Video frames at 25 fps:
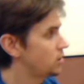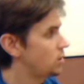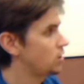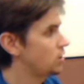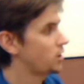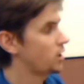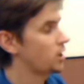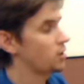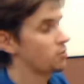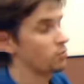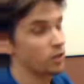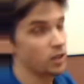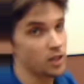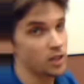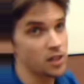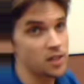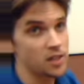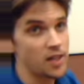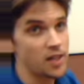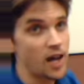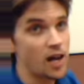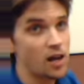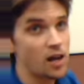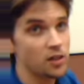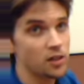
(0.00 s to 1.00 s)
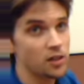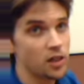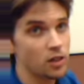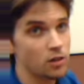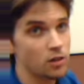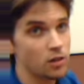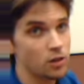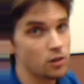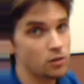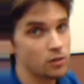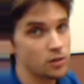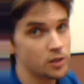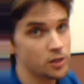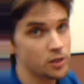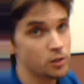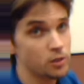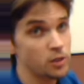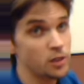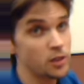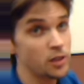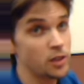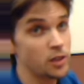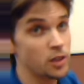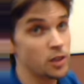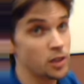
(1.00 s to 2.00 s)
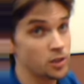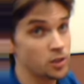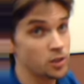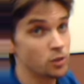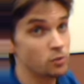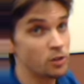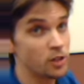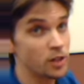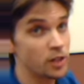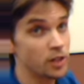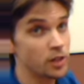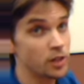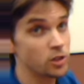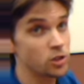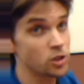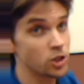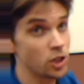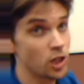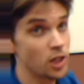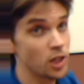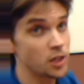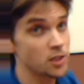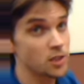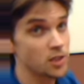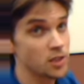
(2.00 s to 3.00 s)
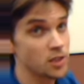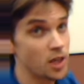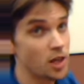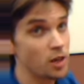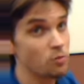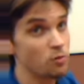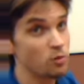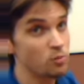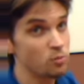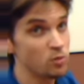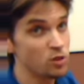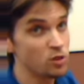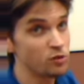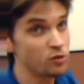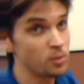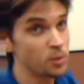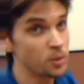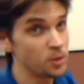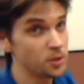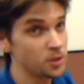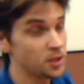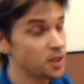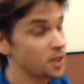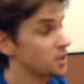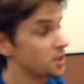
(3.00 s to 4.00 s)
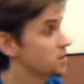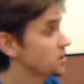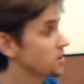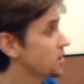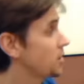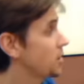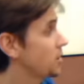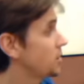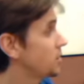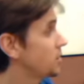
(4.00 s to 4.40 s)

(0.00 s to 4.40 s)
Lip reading: Okay, we're going to down arrow until we hear JAWS say removable disk.